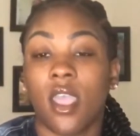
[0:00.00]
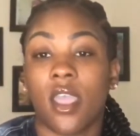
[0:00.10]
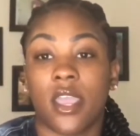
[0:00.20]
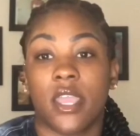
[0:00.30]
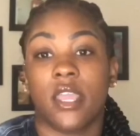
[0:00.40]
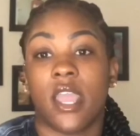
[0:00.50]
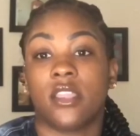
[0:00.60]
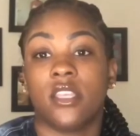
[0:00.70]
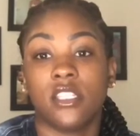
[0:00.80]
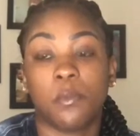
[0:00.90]
And
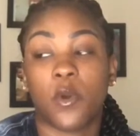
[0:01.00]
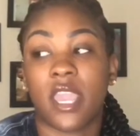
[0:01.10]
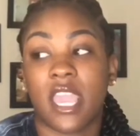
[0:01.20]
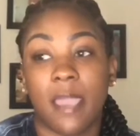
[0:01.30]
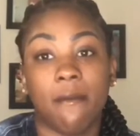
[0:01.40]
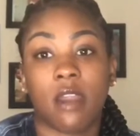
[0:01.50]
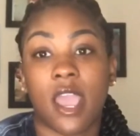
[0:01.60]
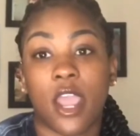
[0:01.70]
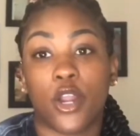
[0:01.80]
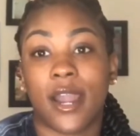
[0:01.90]
at this point, him and
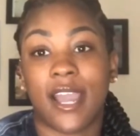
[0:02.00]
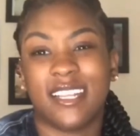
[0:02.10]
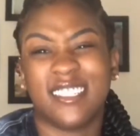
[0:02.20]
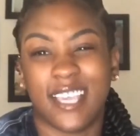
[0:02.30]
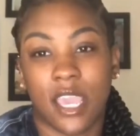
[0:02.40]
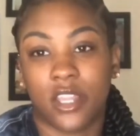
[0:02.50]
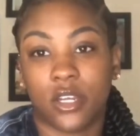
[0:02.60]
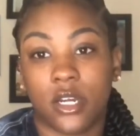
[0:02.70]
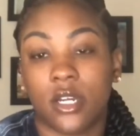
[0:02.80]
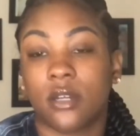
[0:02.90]
I are not
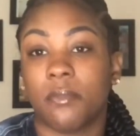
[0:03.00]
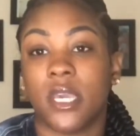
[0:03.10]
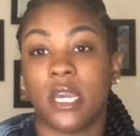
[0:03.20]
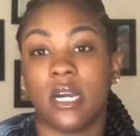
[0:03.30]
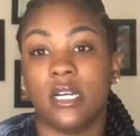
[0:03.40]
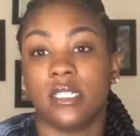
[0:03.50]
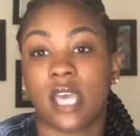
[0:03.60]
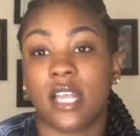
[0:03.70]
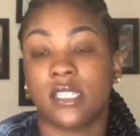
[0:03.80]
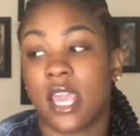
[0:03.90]
together because
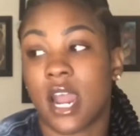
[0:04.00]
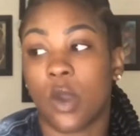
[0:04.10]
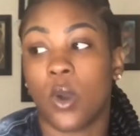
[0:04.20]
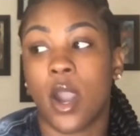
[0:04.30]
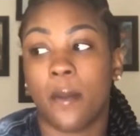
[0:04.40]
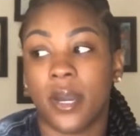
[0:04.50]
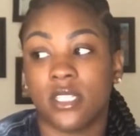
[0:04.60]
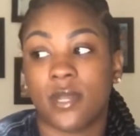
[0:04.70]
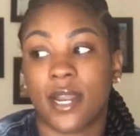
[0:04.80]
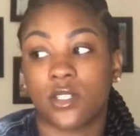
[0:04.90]
I said I would go
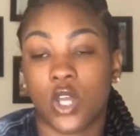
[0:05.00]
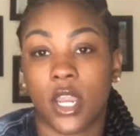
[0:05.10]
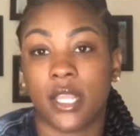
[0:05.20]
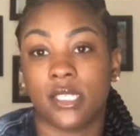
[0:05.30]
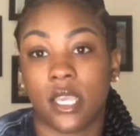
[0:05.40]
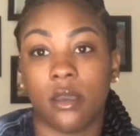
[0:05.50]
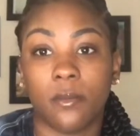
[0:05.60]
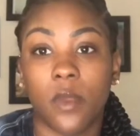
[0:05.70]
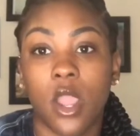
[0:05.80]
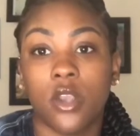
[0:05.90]
months without talking to him.
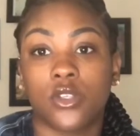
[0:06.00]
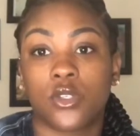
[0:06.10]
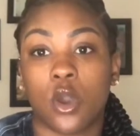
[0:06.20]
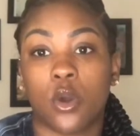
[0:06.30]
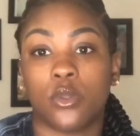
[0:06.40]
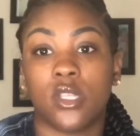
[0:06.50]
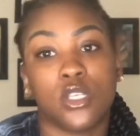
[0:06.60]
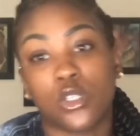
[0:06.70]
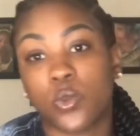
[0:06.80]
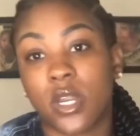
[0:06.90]
So
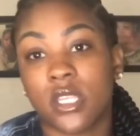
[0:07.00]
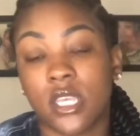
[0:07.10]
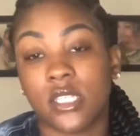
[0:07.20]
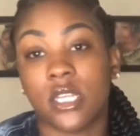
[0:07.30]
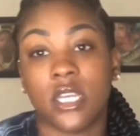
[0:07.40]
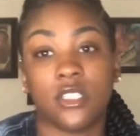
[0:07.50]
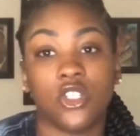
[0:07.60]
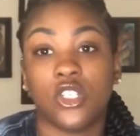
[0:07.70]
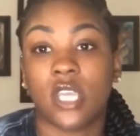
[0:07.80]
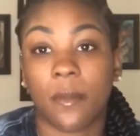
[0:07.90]
this is one of the things he did to
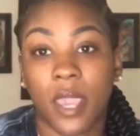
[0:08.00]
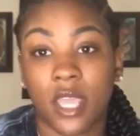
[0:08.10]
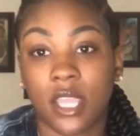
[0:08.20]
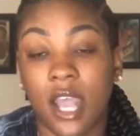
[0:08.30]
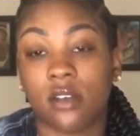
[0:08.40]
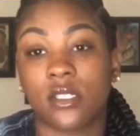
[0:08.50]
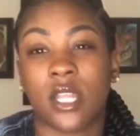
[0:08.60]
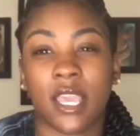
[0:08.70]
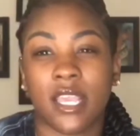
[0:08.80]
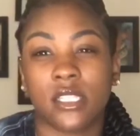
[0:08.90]
just get me out the house,
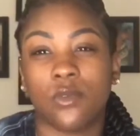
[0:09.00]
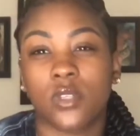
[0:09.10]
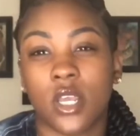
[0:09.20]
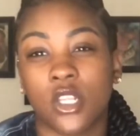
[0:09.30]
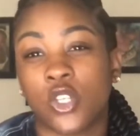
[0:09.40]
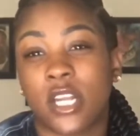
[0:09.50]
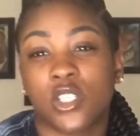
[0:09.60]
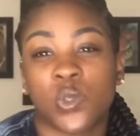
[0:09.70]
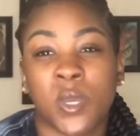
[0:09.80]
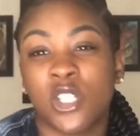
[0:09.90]
and I guess he was going to try to
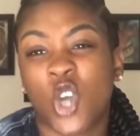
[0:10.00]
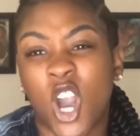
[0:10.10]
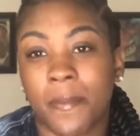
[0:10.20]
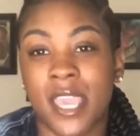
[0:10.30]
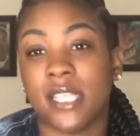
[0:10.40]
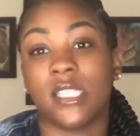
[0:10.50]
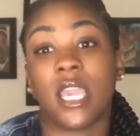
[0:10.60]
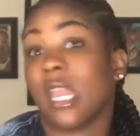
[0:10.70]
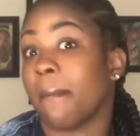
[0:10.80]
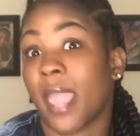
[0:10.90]
sweet talk me into
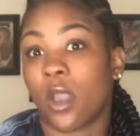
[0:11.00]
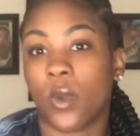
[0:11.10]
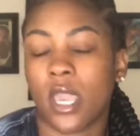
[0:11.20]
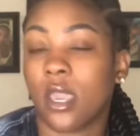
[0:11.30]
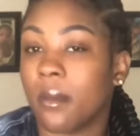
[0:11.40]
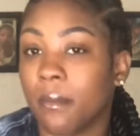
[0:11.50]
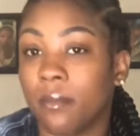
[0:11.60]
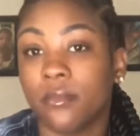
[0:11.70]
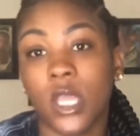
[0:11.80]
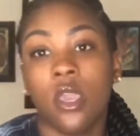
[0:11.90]
getting back with him,